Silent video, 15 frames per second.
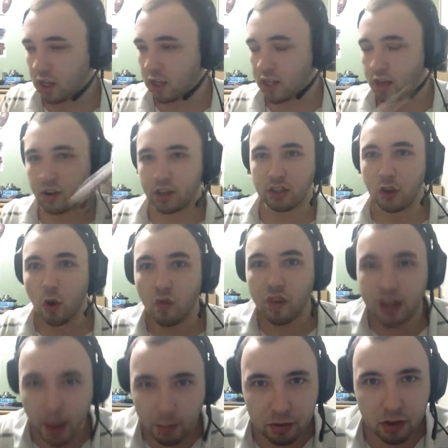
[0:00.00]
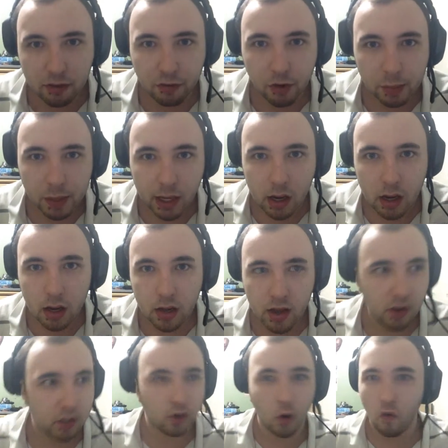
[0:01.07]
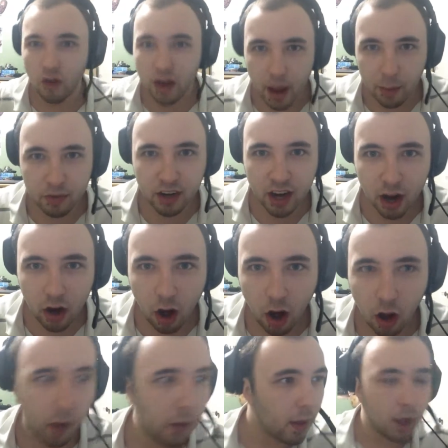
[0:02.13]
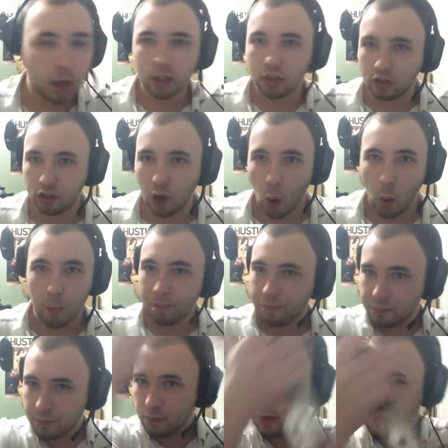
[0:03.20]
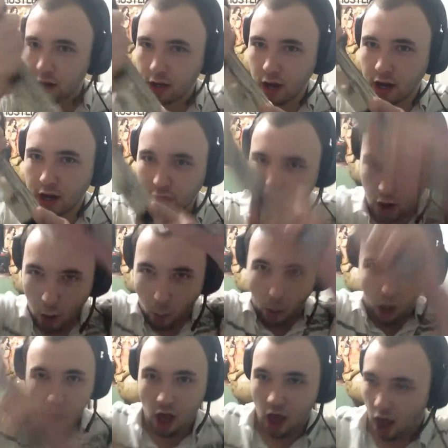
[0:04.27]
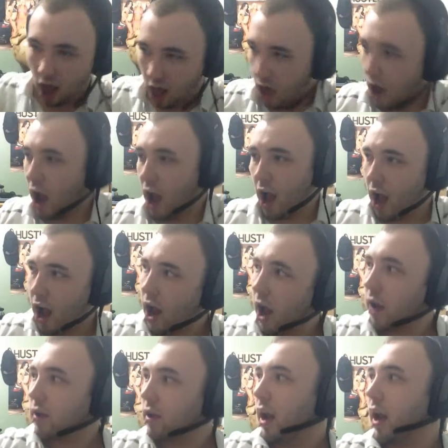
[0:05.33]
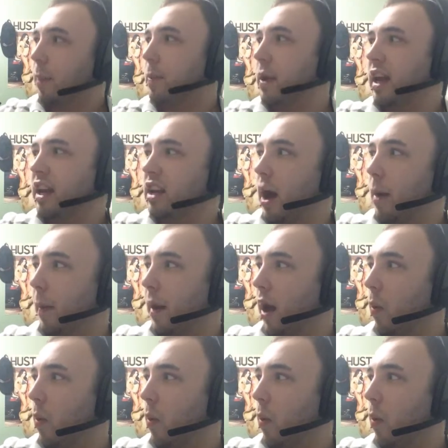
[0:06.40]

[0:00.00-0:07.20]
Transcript: no redemption for me. There is no redemption at all. So, gun in tow. I just kind of peeked up and I